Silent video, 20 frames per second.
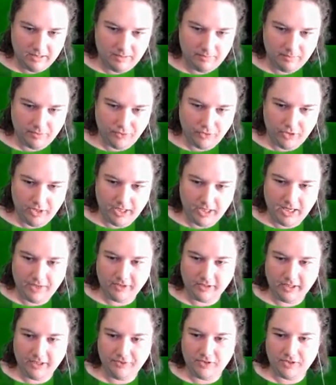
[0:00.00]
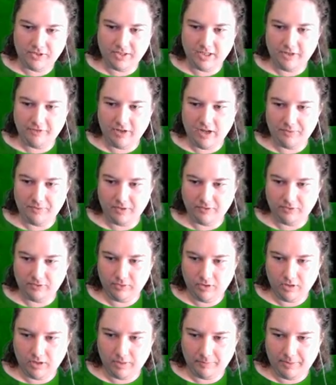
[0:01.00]
Before you could even lift yourself off the
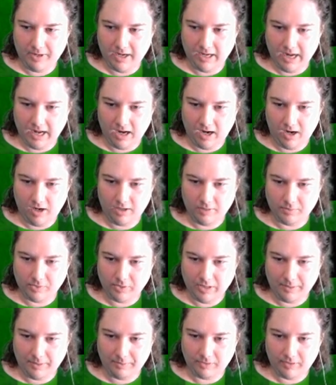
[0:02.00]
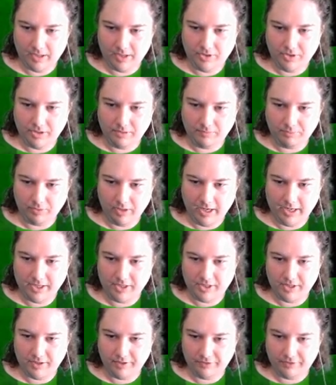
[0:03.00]
floor, a pair of arms wrapped around you and brought you
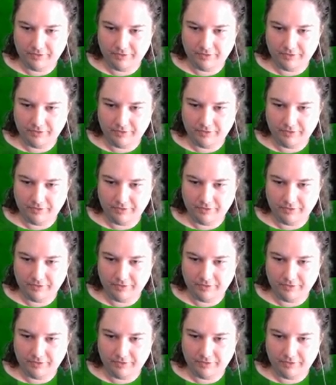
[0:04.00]
to your